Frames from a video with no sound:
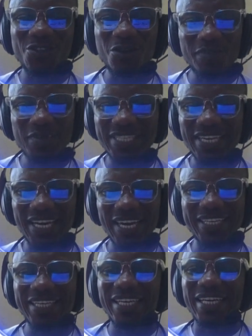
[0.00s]

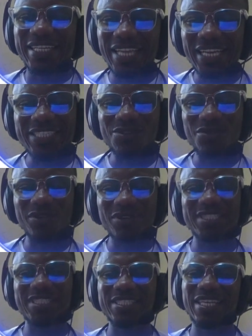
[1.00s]
basically that is
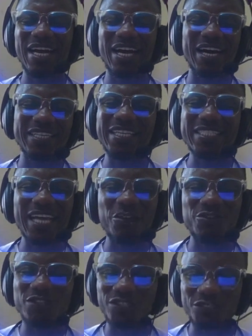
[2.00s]
what uh, that is how
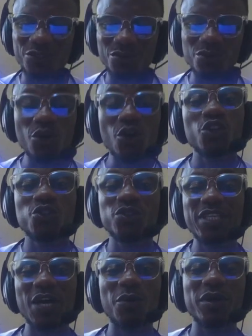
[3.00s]
you can do to
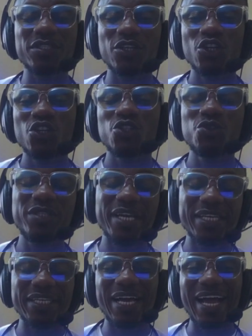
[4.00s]
then what to
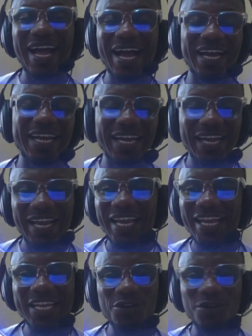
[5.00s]
then hack
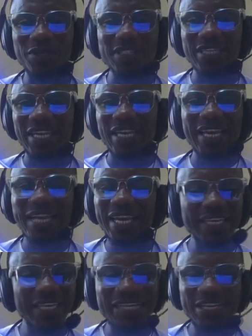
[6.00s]
any what
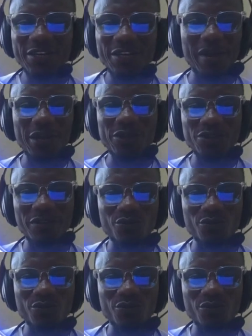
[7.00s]
any Microsoft